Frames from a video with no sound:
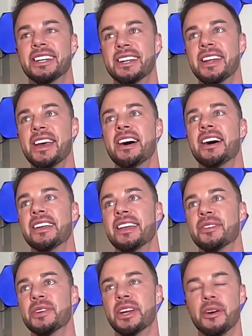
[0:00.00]
And
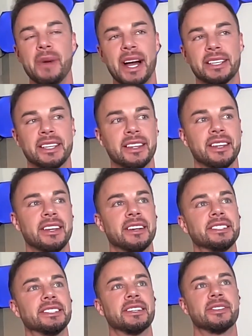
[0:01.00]
again, we go back to the
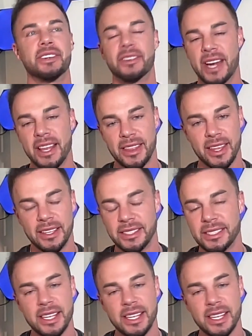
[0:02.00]
guilt and regret things.